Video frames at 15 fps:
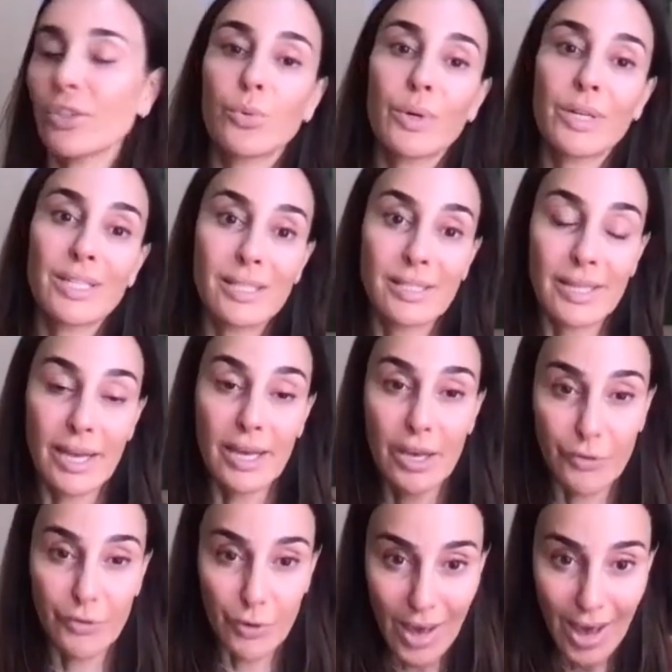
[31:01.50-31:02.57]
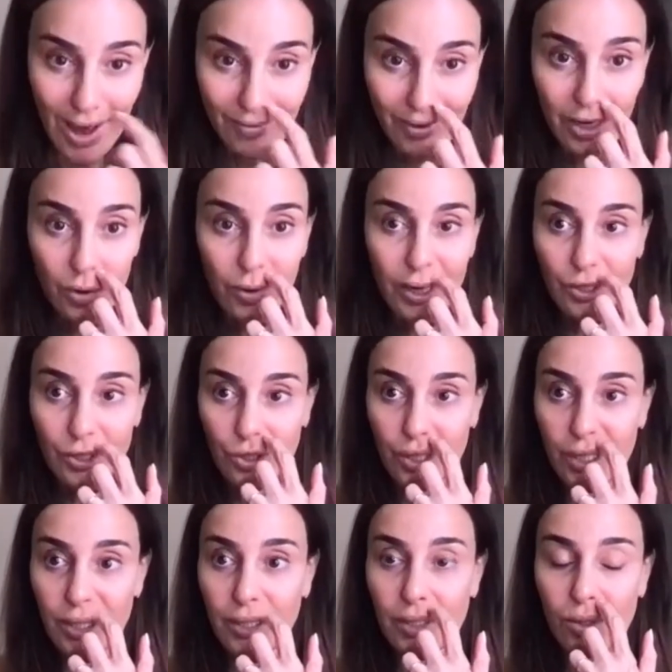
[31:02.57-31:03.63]
wanted to say if you have any
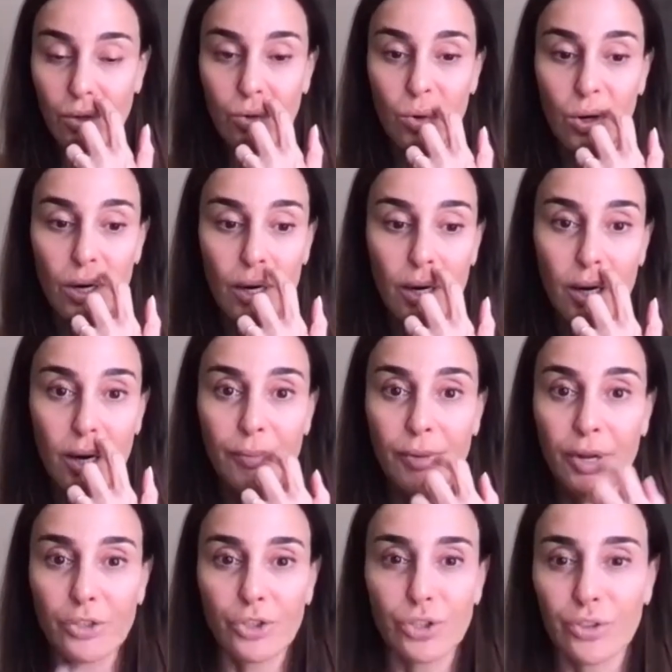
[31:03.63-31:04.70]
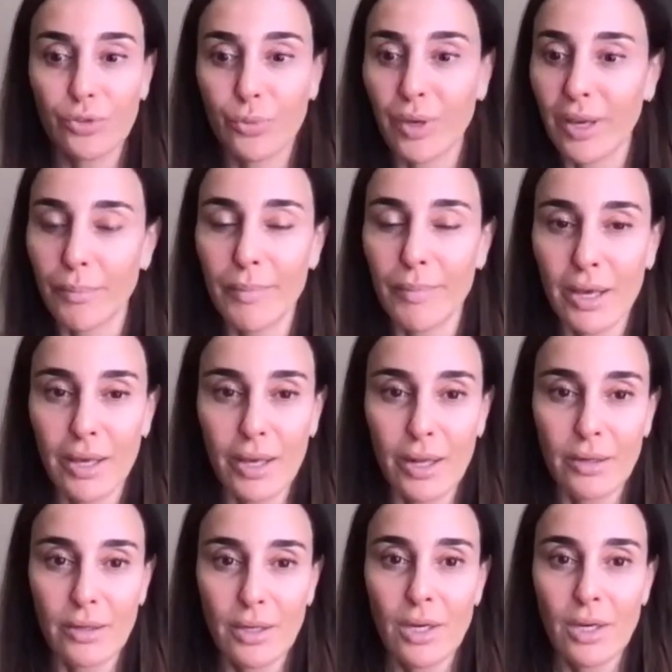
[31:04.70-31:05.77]
questions, or I'm not sure if we can make it
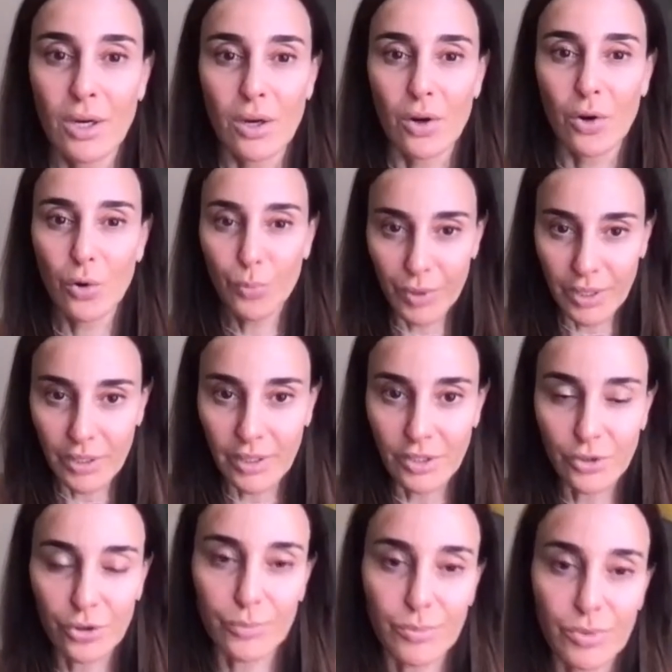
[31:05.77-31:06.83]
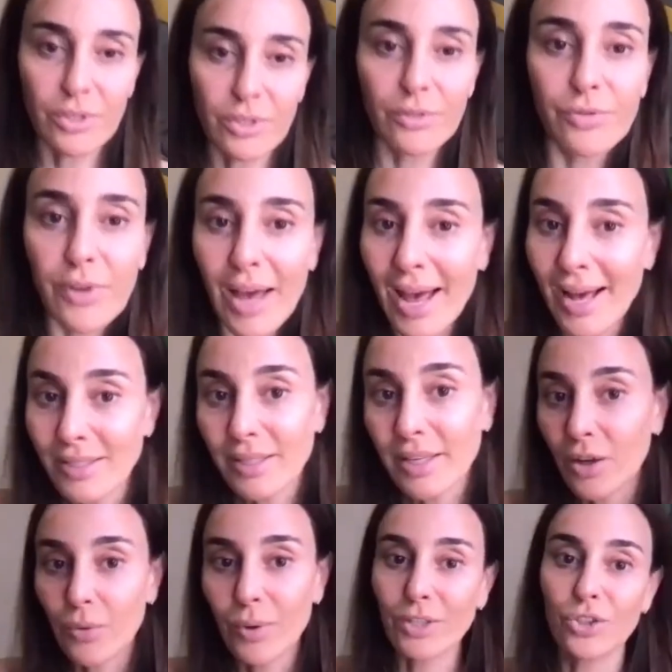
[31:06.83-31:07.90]
open in terms of
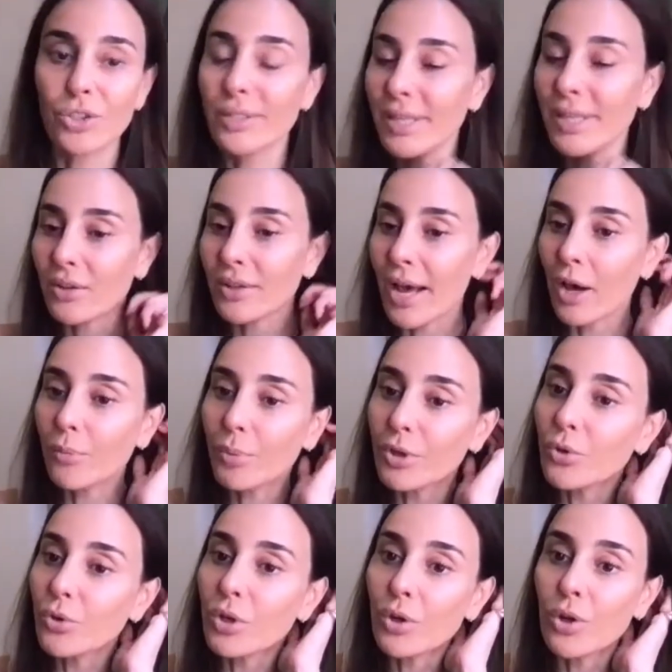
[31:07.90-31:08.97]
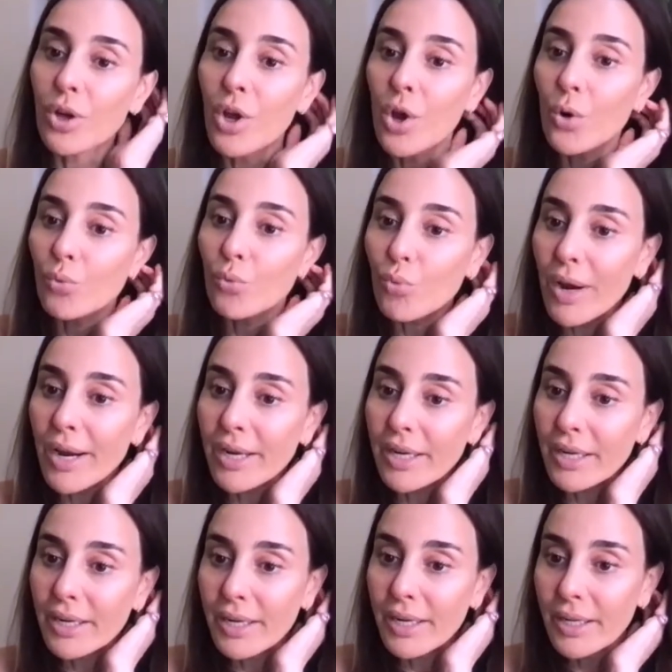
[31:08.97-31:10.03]
asking questions out loud, but you can write
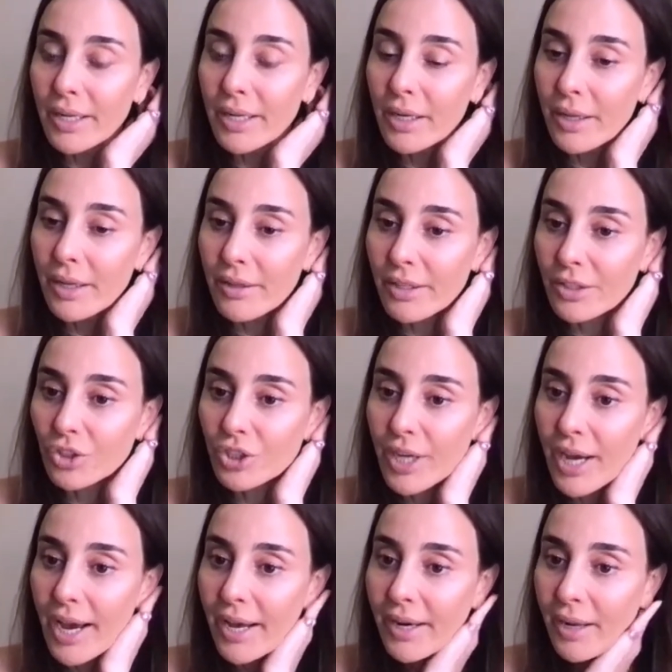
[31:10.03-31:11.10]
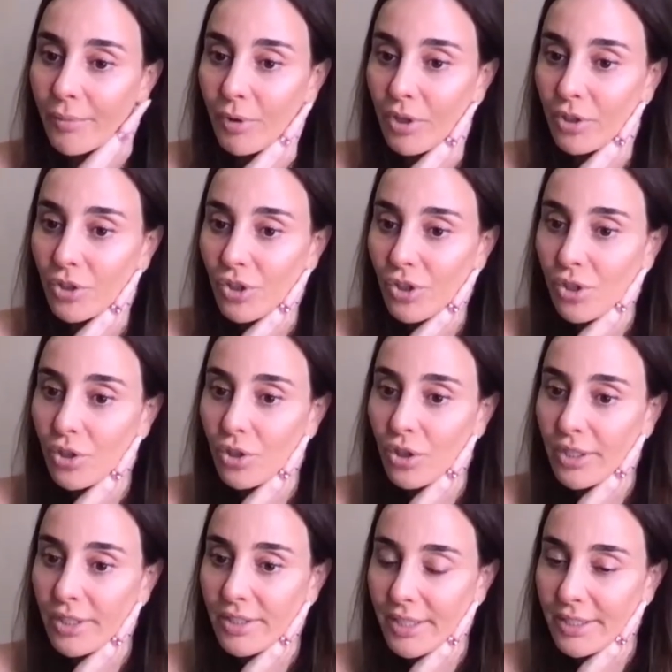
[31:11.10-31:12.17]
it in the chat. I'm gonna just look
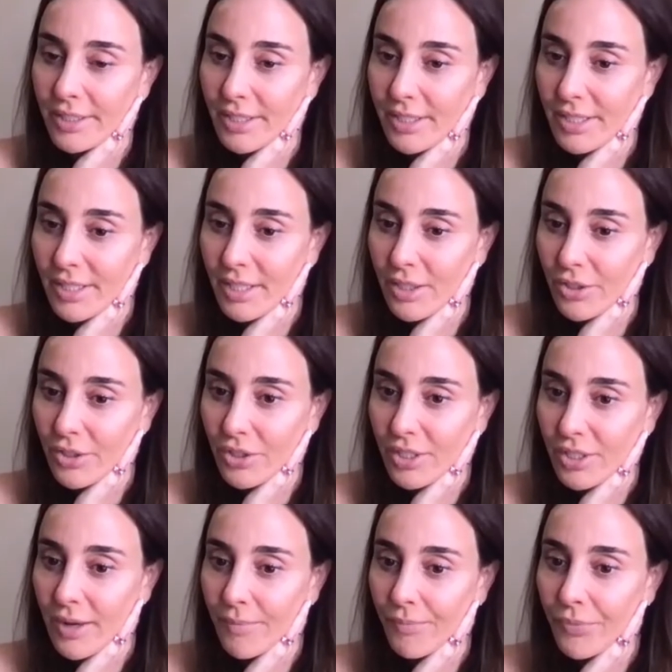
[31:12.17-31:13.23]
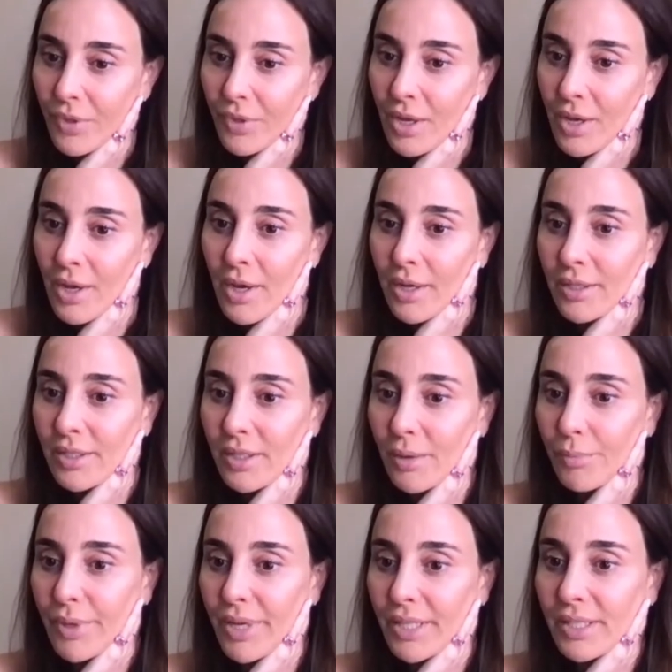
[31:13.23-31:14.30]
because I did see there are some
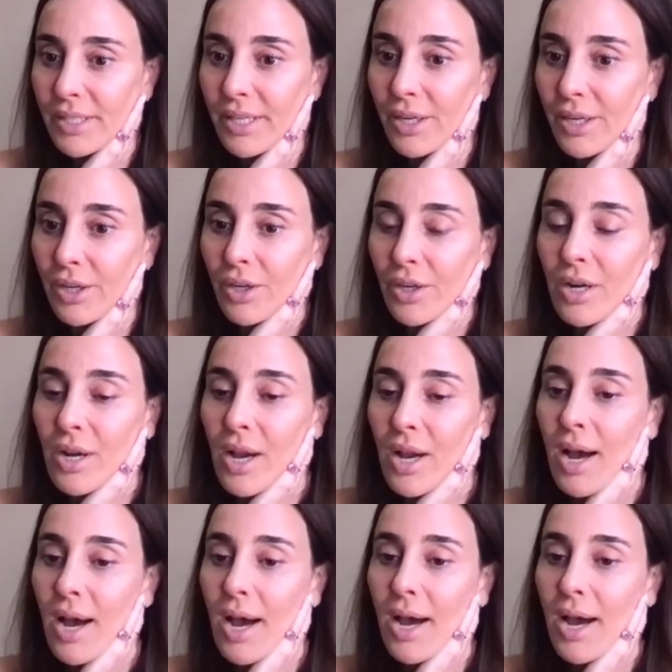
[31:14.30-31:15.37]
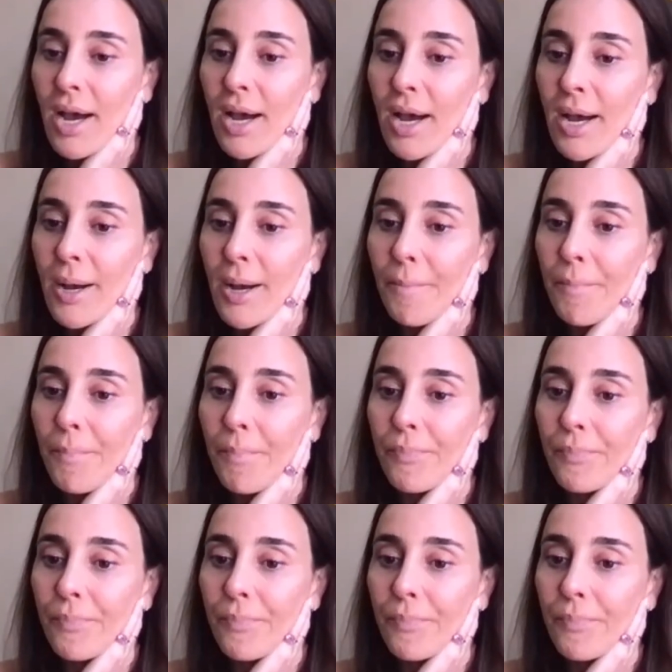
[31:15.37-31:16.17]
some bits here. Um,